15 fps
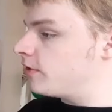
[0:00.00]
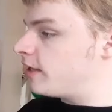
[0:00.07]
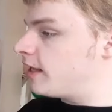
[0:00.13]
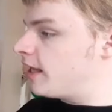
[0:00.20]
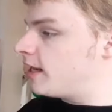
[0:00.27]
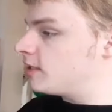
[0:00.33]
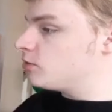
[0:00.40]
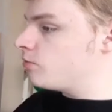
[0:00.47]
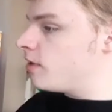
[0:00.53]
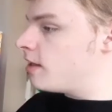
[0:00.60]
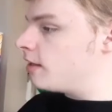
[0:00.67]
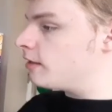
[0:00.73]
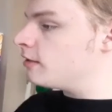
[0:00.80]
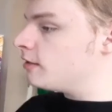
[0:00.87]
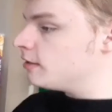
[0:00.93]
looking at as
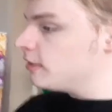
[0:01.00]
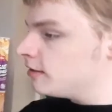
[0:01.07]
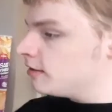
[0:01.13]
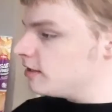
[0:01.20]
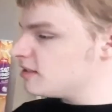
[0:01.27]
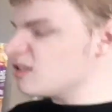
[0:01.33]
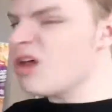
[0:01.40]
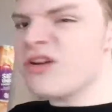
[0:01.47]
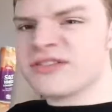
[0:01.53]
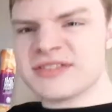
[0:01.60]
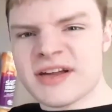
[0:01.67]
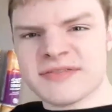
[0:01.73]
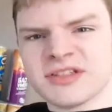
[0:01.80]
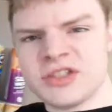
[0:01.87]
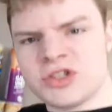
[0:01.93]
well. It's a lot of
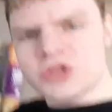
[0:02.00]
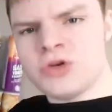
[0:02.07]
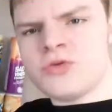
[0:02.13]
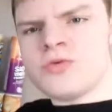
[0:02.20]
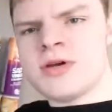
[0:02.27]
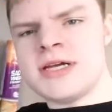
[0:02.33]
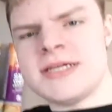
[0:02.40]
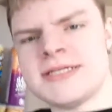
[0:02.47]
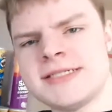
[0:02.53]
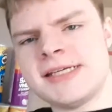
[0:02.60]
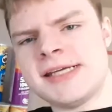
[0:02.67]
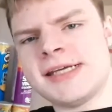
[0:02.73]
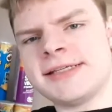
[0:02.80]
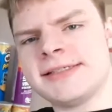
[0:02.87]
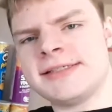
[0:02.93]
stuff to do
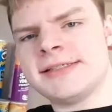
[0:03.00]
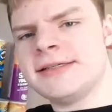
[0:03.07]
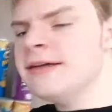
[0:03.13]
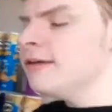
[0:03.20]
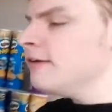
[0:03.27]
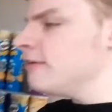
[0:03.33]
in